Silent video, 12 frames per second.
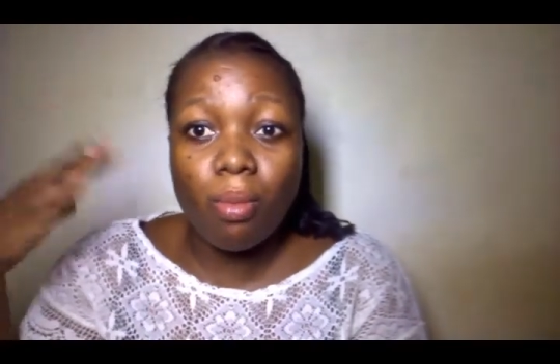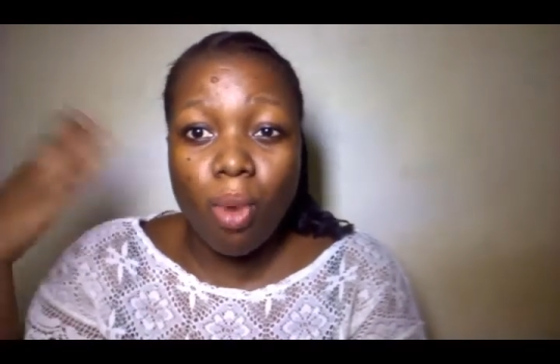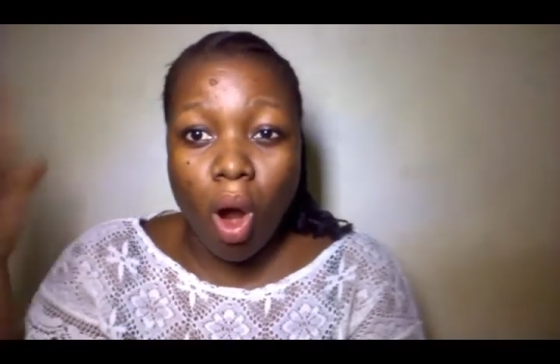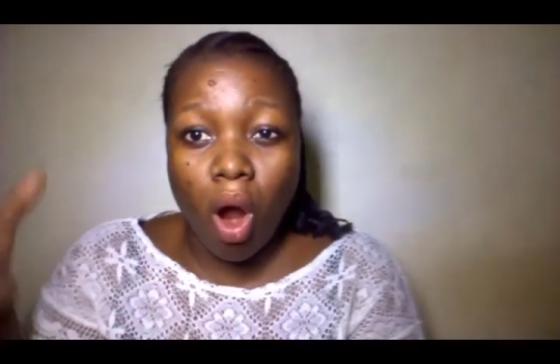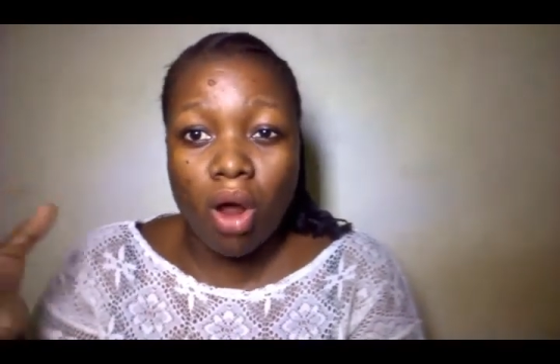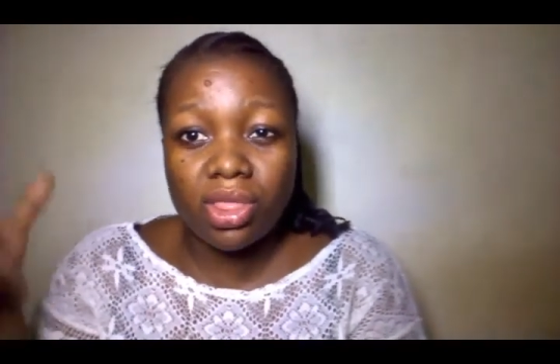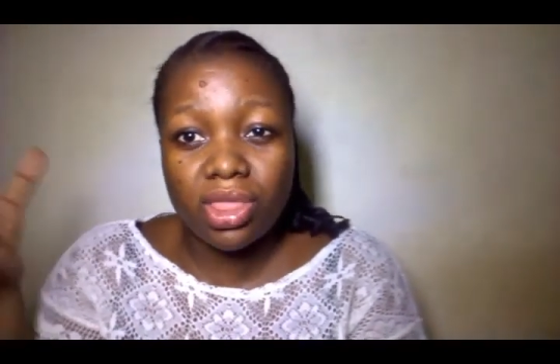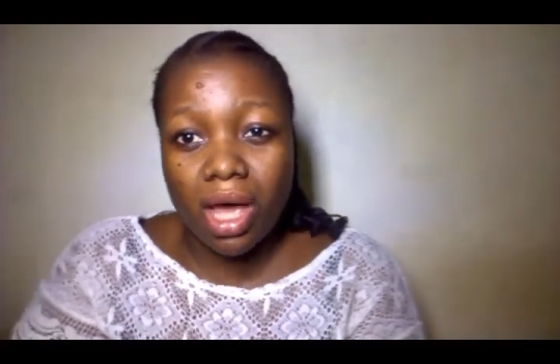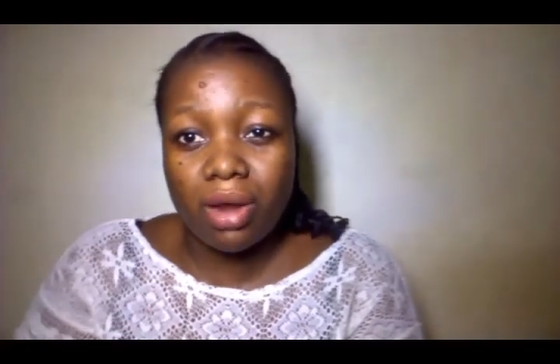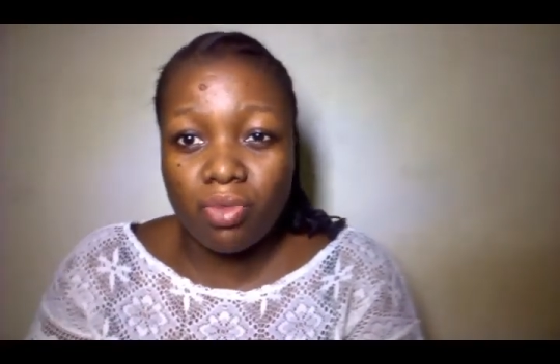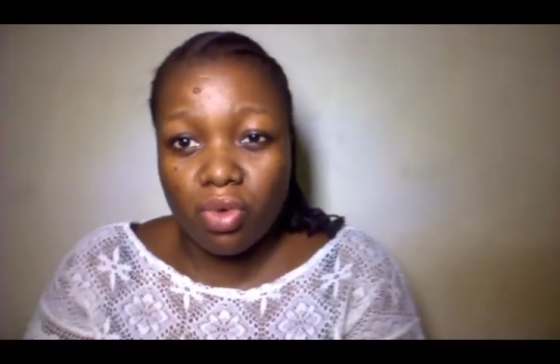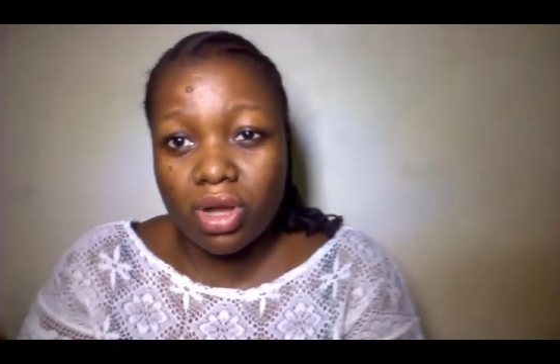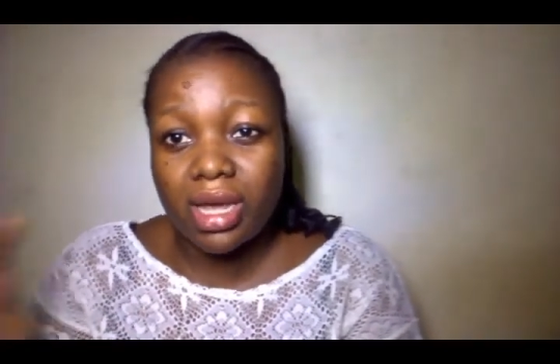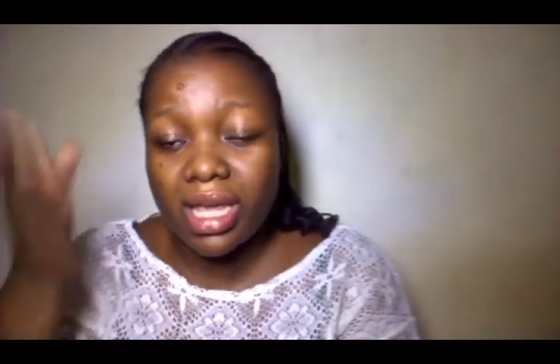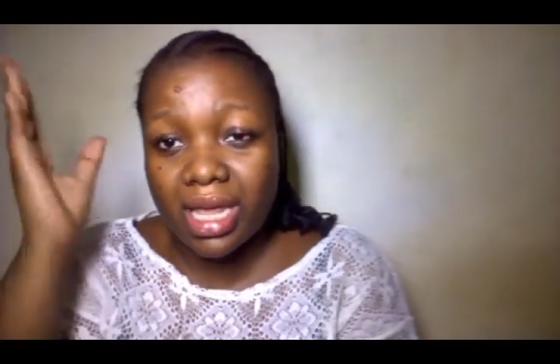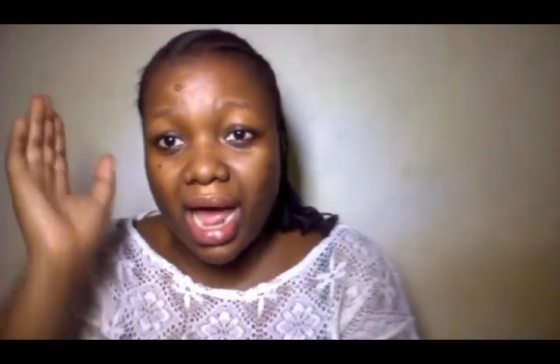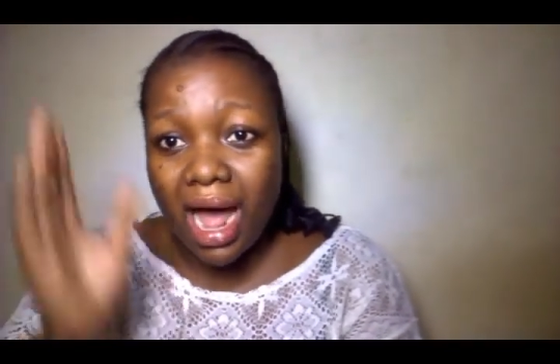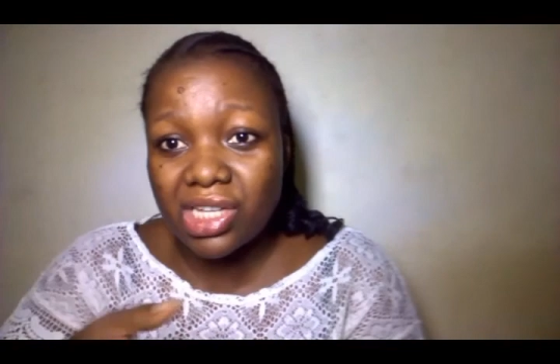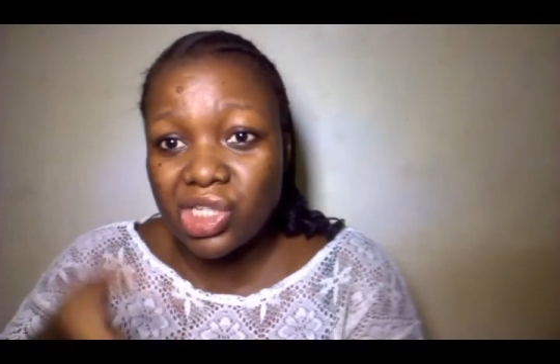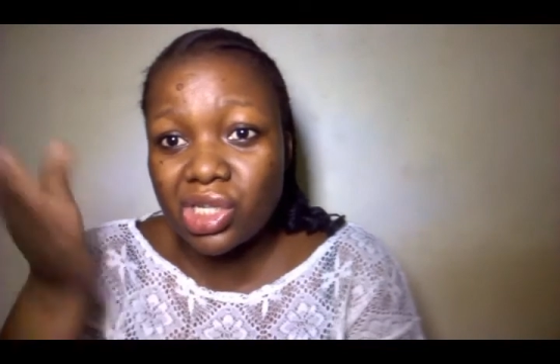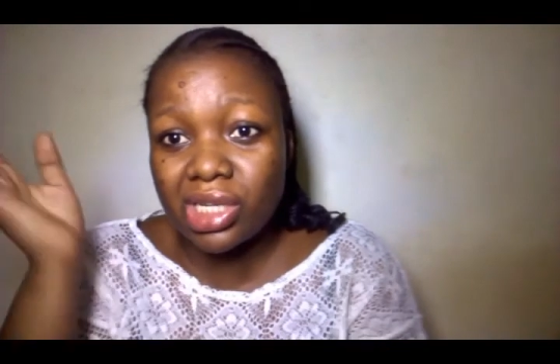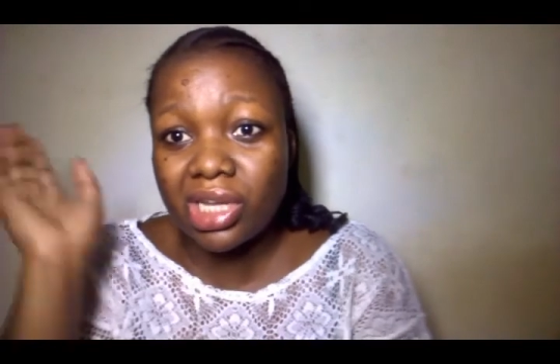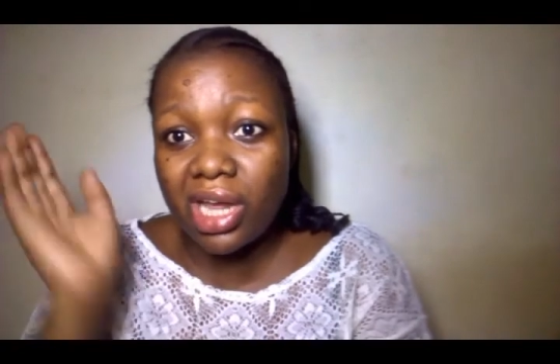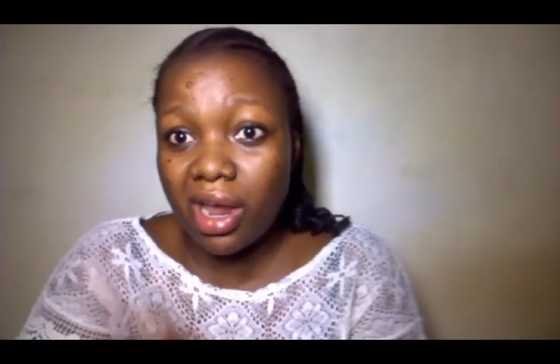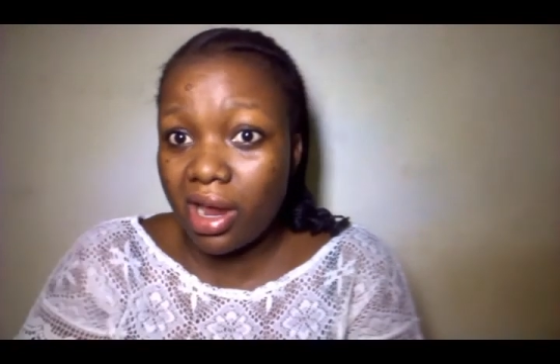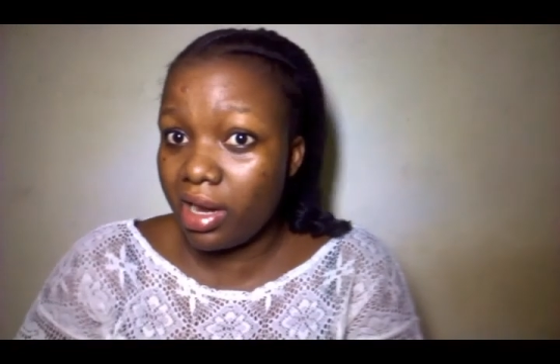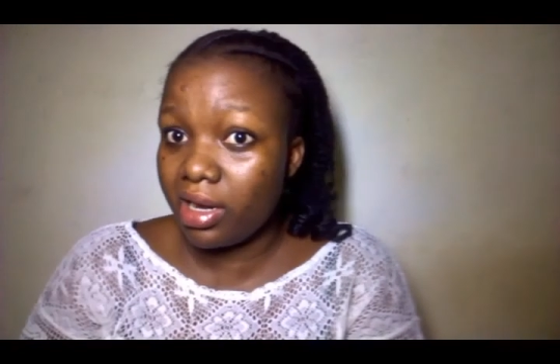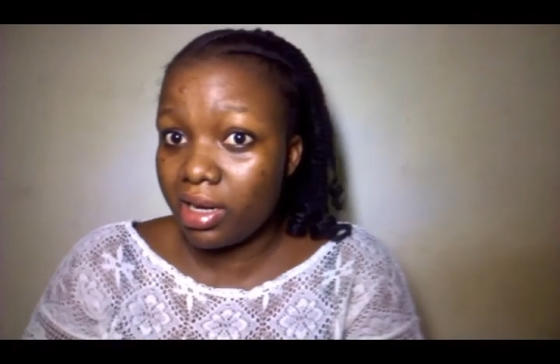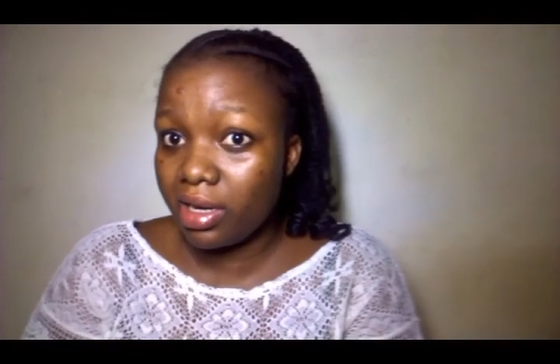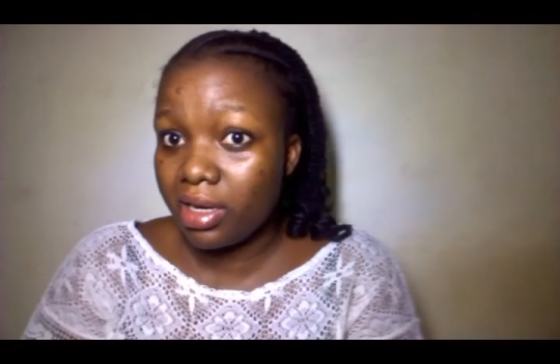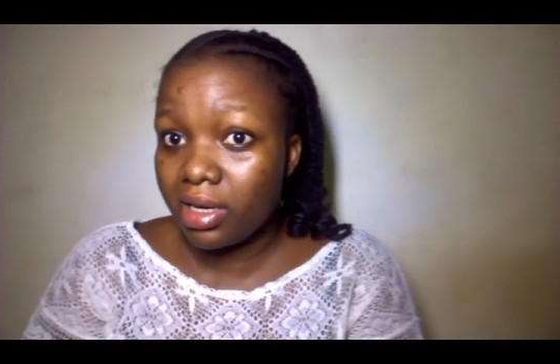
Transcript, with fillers: more than what he actually earned